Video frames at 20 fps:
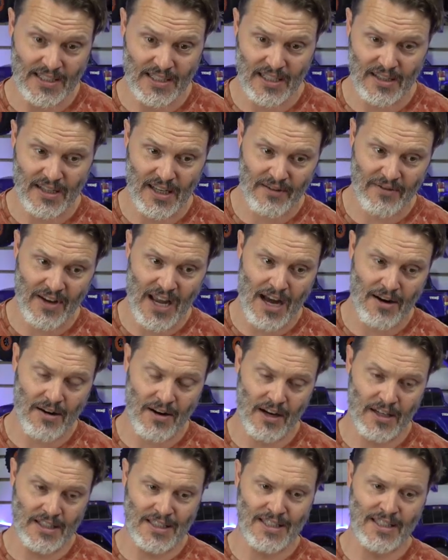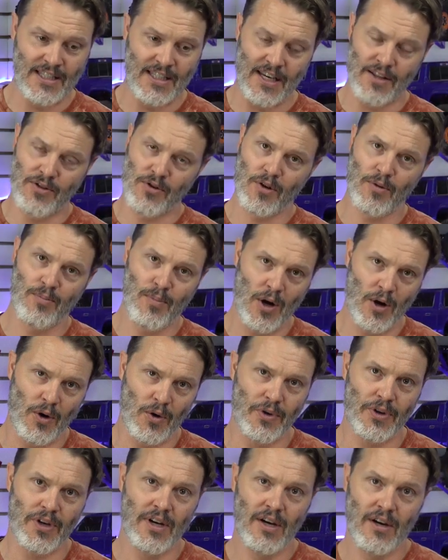is that they've got a dithered
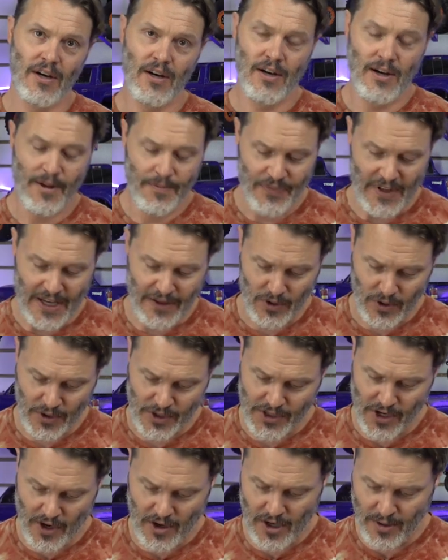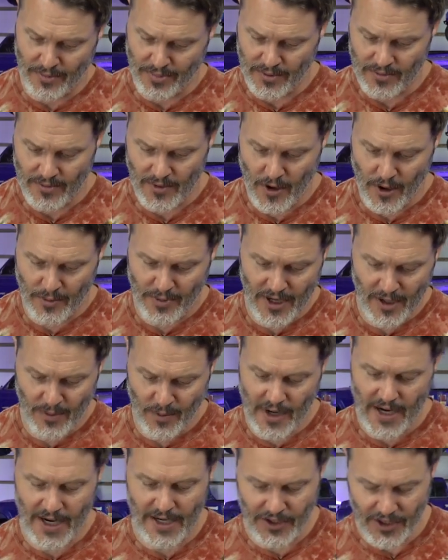mode in their startup
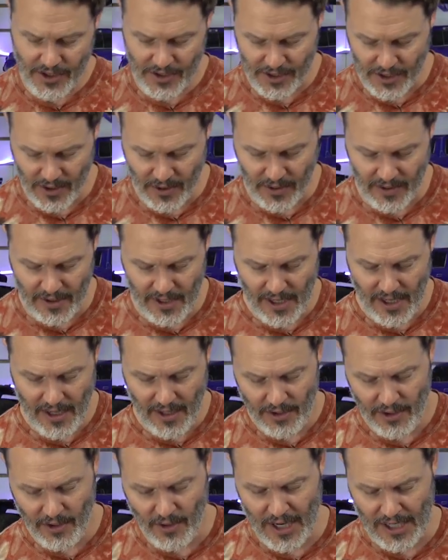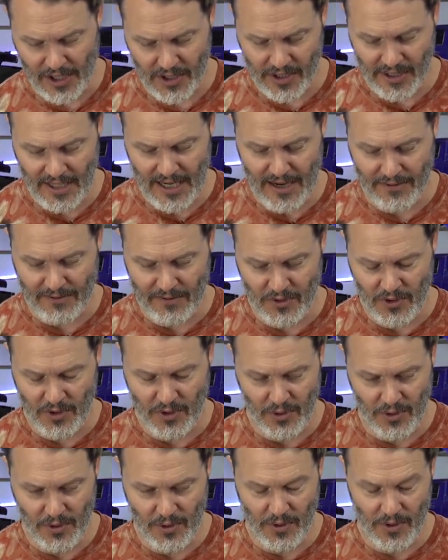RPM range. So you actually have
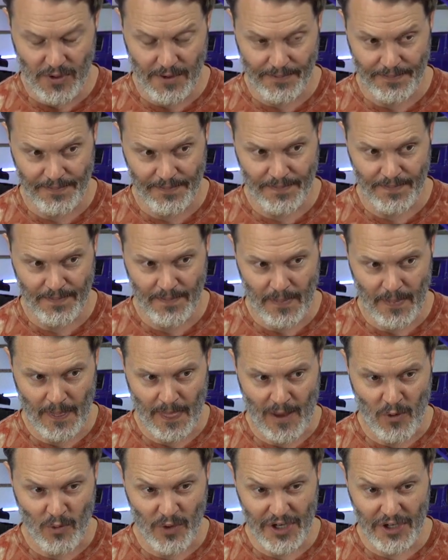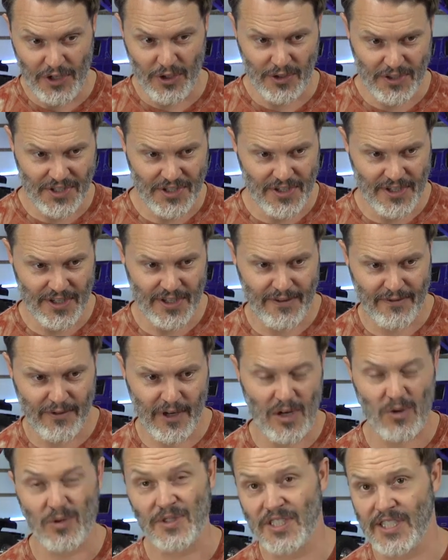to reduce the
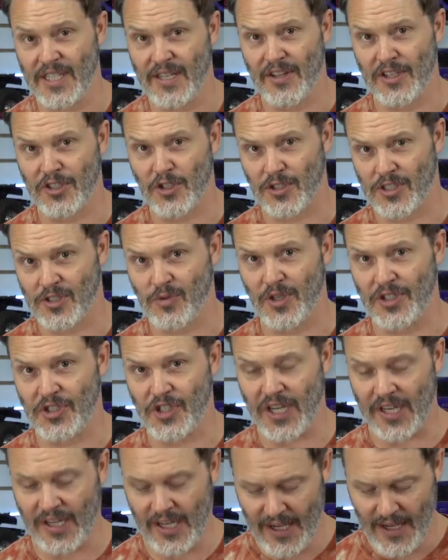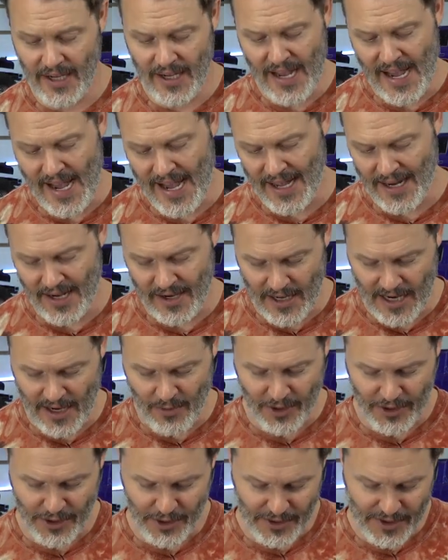frequency that you're switching. And a
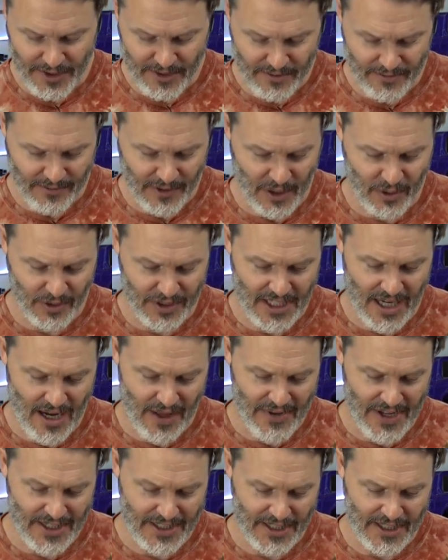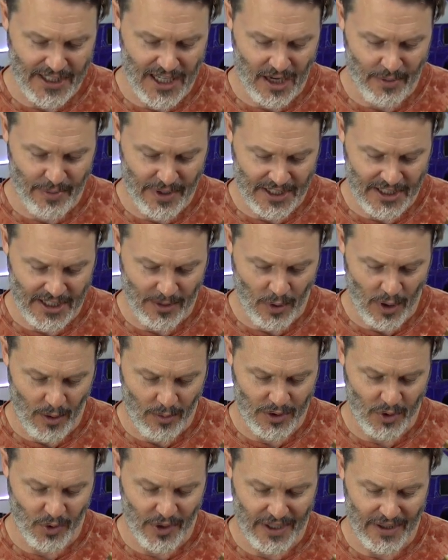reduced frequency on this is gonna be somewhere
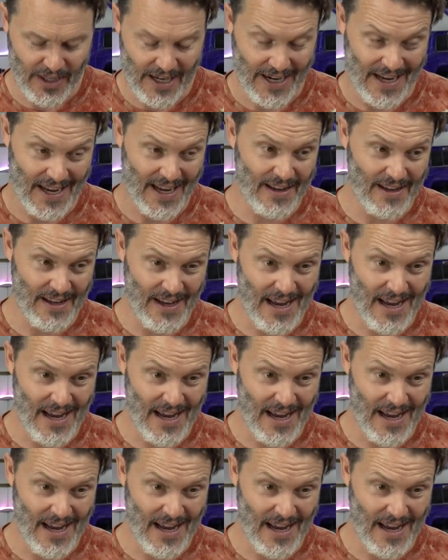between like,